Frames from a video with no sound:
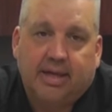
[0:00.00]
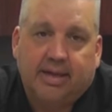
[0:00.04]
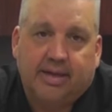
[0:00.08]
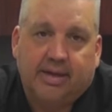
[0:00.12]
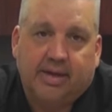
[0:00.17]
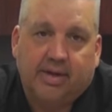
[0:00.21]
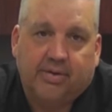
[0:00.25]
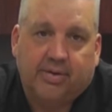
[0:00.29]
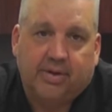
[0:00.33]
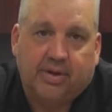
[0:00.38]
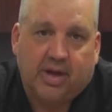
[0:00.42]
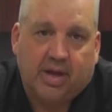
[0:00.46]

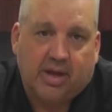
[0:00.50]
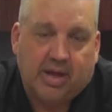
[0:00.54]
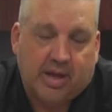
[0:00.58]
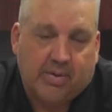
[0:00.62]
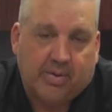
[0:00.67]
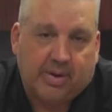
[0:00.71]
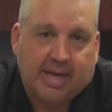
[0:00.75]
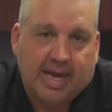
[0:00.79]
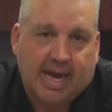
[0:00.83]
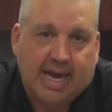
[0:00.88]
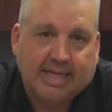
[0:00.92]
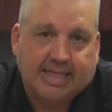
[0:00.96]
There
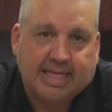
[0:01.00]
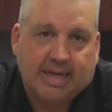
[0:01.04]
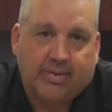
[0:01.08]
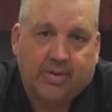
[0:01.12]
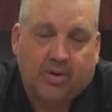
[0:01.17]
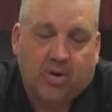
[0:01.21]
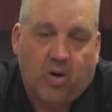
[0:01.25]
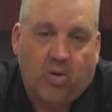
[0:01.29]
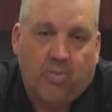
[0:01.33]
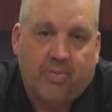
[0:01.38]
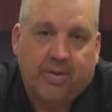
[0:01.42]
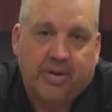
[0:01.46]
were guys that
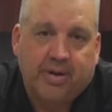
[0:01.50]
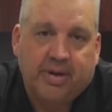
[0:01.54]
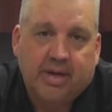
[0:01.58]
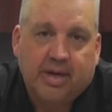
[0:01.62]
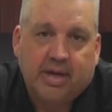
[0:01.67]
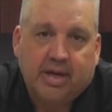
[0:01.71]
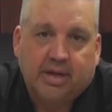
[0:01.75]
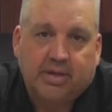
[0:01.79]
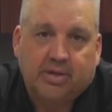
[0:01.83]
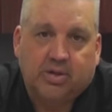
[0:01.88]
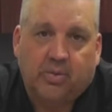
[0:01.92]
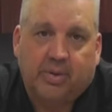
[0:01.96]
were open,
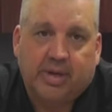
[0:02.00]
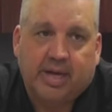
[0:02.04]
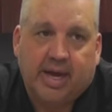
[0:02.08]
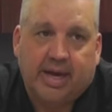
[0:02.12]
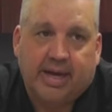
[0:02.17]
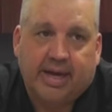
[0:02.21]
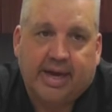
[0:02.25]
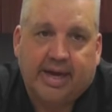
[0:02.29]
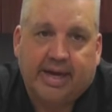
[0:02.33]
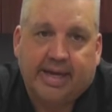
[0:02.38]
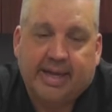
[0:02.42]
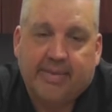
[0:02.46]
so we
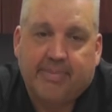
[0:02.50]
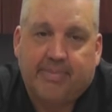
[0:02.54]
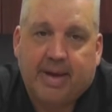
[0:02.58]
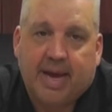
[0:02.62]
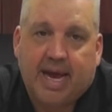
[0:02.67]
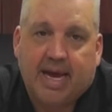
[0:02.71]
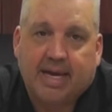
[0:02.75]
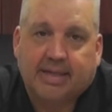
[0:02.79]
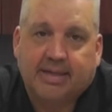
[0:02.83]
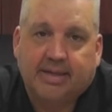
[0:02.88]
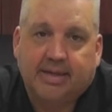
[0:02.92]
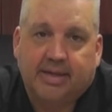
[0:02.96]
got to kind of get
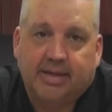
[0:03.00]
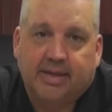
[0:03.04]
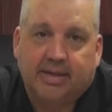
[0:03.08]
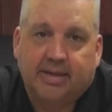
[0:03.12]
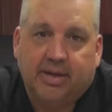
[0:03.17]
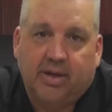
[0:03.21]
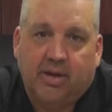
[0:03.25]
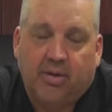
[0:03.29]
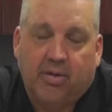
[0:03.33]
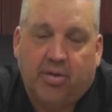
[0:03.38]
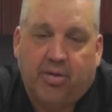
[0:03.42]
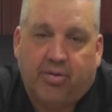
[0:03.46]
back
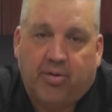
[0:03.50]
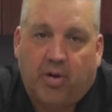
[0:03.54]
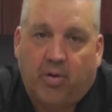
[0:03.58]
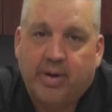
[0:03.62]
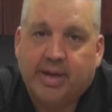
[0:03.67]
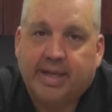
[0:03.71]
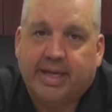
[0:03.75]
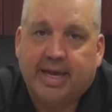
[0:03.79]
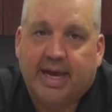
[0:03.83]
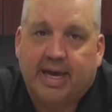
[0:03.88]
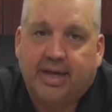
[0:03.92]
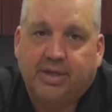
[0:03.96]
to
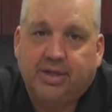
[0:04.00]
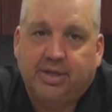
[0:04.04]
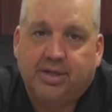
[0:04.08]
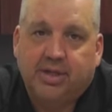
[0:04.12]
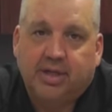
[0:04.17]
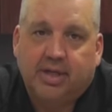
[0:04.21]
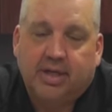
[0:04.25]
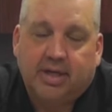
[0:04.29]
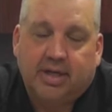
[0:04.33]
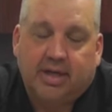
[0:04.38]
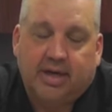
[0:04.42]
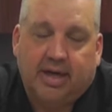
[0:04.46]
throw and
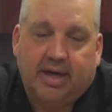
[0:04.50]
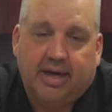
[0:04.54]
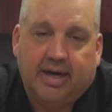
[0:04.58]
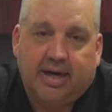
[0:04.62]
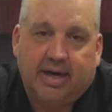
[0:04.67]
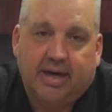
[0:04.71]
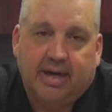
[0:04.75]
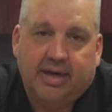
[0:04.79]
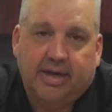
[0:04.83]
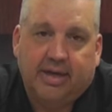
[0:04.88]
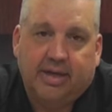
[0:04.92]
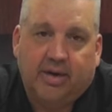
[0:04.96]
catch.
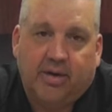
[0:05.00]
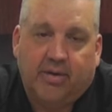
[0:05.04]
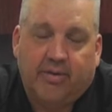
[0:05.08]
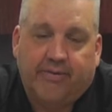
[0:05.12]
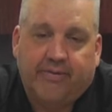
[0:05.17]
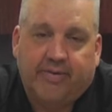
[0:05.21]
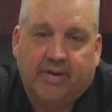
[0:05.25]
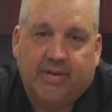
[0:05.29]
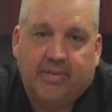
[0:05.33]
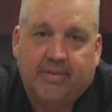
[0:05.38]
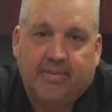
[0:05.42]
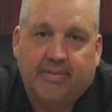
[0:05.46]

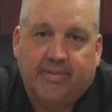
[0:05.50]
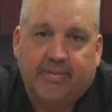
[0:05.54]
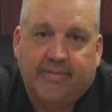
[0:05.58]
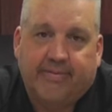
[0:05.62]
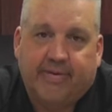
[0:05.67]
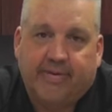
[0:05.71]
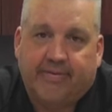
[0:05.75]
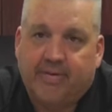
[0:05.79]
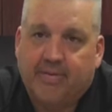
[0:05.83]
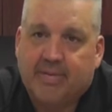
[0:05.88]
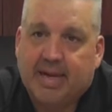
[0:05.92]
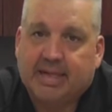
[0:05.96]

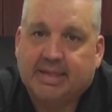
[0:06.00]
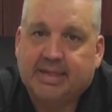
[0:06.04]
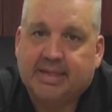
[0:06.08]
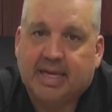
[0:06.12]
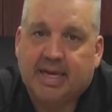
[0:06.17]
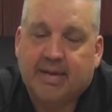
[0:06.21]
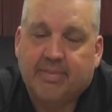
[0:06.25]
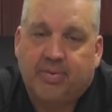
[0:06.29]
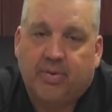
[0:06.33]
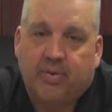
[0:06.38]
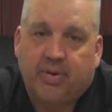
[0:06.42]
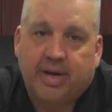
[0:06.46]
from that
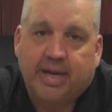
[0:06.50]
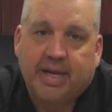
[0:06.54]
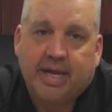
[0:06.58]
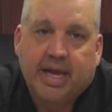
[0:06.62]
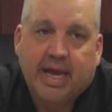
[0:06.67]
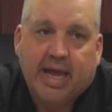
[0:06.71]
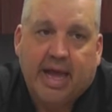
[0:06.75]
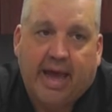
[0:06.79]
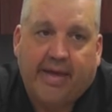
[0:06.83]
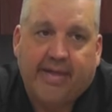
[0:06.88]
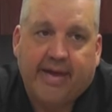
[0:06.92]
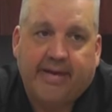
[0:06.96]
standpoint,
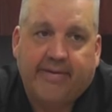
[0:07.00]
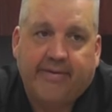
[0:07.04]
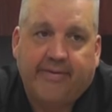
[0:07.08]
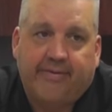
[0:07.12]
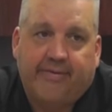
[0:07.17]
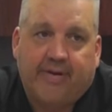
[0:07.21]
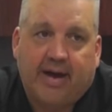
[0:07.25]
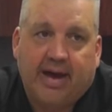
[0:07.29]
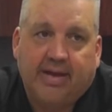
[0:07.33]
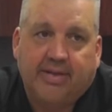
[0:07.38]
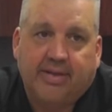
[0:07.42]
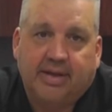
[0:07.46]
and then
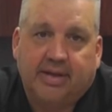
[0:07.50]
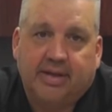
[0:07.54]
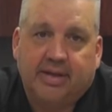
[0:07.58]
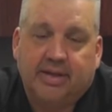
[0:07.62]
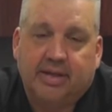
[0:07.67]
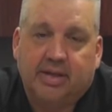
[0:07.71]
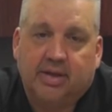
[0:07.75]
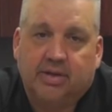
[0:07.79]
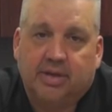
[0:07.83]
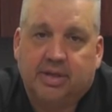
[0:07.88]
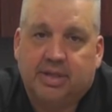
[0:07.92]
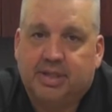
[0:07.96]
find
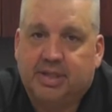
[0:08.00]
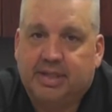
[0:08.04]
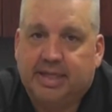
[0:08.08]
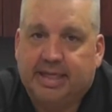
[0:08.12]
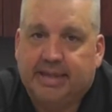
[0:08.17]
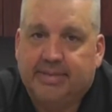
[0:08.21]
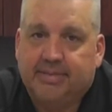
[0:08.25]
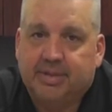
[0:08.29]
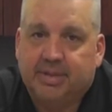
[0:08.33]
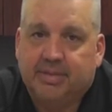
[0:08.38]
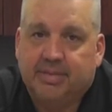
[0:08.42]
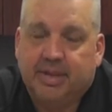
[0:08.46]
the
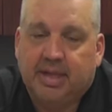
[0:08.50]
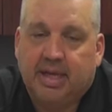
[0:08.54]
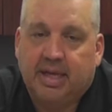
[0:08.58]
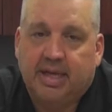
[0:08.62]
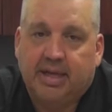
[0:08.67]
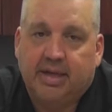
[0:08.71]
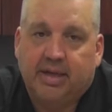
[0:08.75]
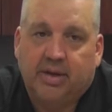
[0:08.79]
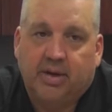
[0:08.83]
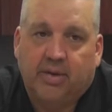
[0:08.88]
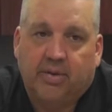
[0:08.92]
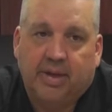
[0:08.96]
seams. I
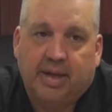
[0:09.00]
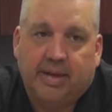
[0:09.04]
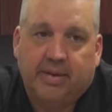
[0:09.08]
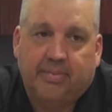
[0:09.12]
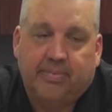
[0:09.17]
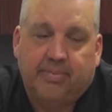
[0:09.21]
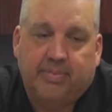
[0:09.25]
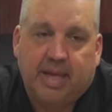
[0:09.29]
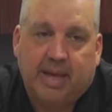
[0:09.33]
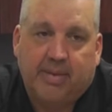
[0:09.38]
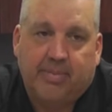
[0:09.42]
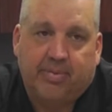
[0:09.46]

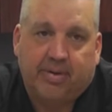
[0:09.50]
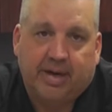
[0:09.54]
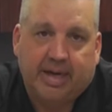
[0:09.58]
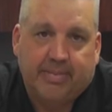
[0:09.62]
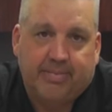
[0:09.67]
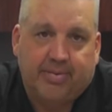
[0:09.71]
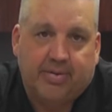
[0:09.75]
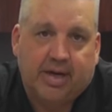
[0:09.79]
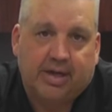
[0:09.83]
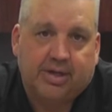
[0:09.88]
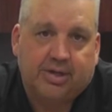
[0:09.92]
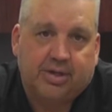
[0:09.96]
mean, they
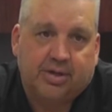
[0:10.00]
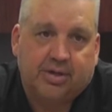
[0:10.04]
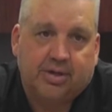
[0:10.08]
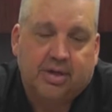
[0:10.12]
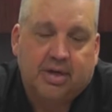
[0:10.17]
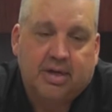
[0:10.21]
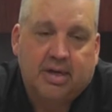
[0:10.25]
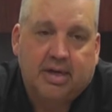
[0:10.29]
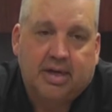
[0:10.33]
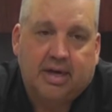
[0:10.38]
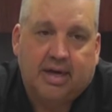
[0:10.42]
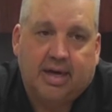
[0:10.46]
bring pressure,
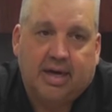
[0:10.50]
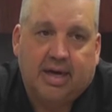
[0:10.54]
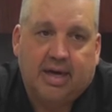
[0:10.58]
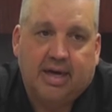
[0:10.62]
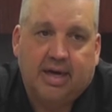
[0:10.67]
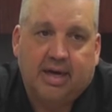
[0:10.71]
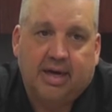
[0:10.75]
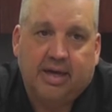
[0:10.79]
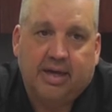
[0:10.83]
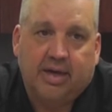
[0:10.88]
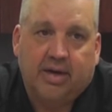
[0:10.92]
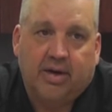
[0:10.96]

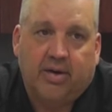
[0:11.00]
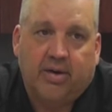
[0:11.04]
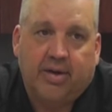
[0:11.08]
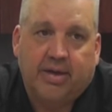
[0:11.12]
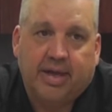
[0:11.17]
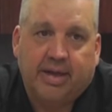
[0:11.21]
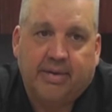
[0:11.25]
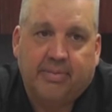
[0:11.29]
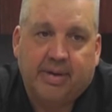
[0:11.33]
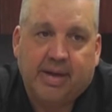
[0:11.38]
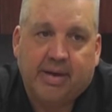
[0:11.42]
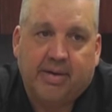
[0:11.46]

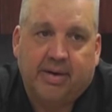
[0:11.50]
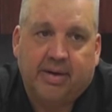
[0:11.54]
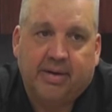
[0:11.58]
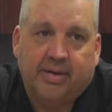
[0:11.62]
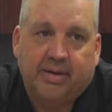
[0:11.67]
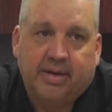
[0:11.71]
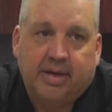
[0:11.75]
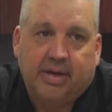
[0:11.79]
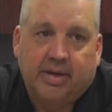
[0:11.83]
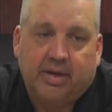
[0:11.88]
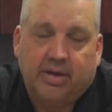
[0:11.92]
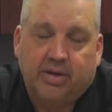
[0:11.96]
and then be able
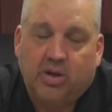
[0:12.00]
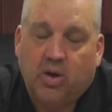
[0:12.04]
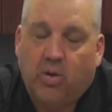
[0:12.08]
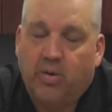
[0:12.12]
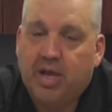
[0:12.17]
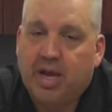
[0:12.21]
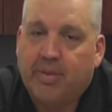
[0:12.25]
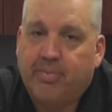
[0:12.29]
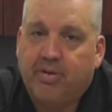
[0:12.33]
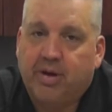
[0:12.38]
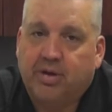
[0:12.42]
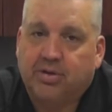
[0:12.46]
to know
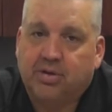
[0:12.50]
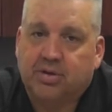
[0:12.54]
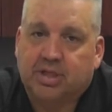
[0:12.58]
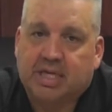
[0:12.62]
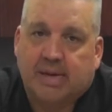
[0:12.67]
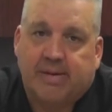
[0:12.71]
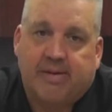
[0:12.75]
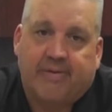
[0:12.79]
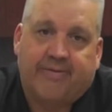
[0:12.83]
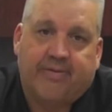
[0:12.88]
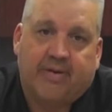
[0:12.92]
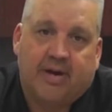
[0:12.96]
where that pressure is
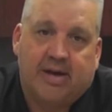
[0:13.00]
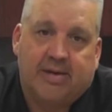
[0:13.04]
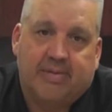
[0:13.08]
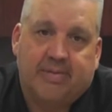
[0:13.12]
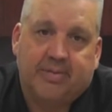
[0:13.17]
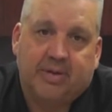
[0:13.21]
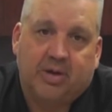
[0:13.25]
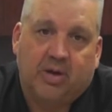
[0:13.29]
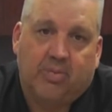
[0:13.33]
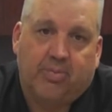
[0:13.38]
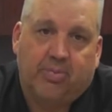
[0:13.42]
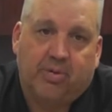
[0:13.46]
coming
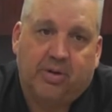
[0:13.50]
from.